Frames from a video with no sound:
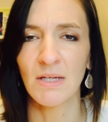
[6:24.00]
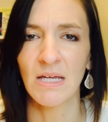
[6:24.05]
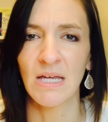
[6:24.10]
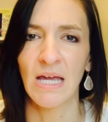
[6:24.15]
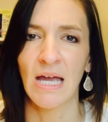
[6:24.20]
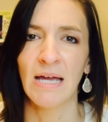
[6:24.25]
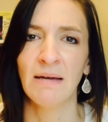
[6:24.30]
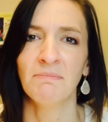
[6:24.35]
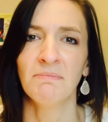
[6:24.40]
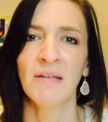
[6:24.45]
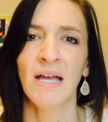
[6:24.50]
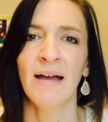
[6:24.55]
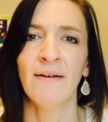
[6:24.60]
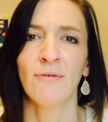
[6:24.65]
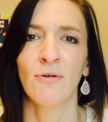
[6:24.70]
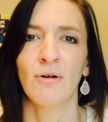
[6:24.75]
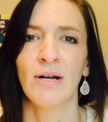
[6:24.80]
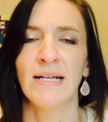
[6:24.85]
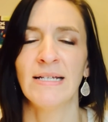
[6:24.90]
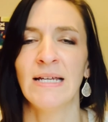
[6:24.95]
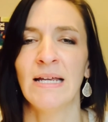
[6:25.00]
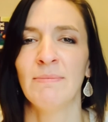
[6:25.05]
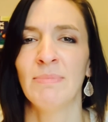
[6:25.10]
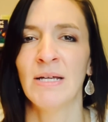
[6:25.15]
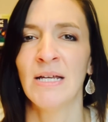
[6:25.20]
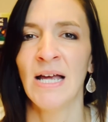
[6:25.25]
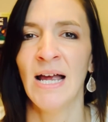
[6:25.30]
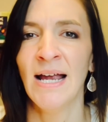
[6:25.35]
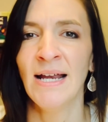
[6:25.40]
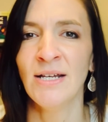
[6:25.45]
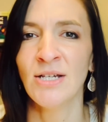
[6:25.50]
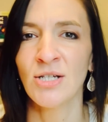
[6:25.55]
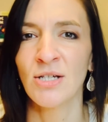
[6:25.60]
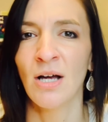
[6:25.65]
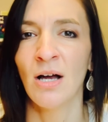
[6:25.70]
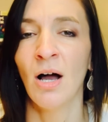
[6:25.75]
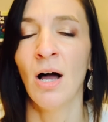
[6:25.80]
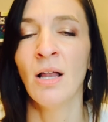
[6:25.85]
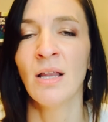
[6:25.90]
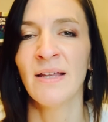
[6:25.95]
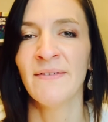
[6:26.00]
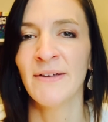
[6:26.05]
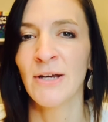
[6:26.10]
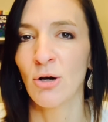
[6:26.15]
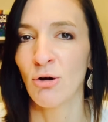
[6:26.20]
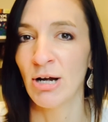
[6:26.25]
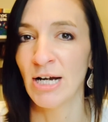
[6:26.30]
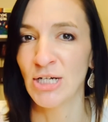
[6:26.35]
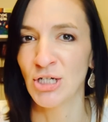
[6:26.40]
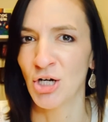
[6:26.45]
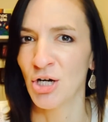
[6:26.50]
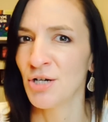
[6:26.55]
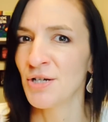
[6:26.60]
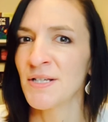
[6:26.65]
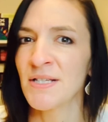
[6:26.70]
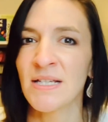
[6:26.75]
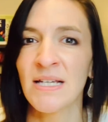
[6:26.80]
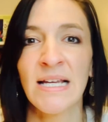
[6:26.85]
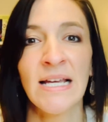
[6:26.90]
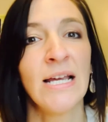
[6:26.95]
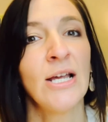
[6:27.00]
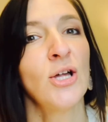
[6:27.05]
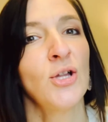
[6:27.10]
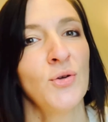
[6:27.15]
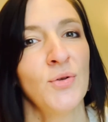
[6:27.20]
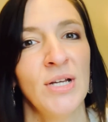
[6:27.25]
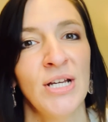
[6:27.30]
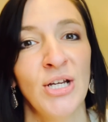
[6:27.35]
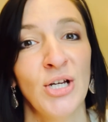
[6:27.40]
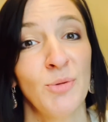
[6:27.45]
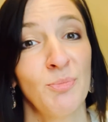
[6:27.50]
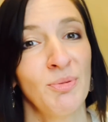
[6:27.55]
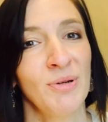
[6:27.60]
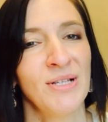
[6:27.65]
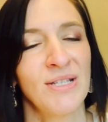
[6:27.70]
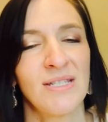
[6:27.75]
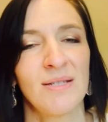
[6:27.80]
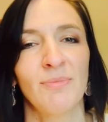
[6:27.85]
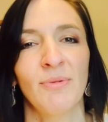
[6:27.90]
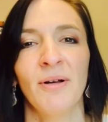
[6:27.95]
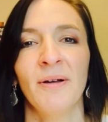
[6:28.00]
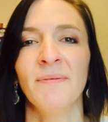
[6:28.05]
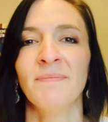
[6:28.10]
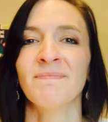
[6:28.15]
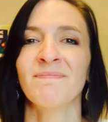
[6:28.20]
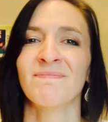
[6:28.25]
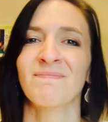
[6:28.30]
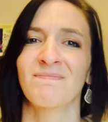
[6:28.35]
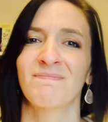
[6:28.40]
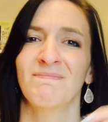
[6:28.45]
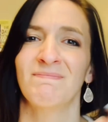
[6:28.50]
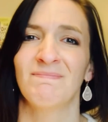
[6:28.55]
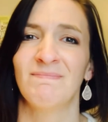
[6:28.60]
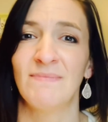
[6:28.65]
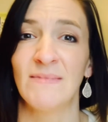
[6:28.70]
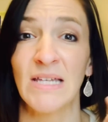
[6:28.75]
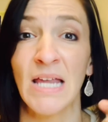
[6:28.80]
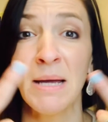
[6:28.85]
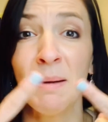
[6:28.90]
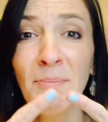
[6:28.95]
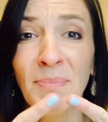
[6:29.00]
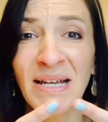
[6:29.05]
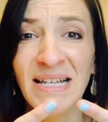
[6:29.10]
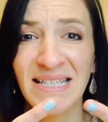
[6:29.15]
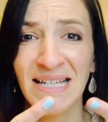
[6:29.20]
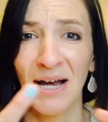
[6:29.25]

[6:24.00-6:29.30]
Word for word: Okay, have a great day. Be kind to all living creatures, including your principal. Peace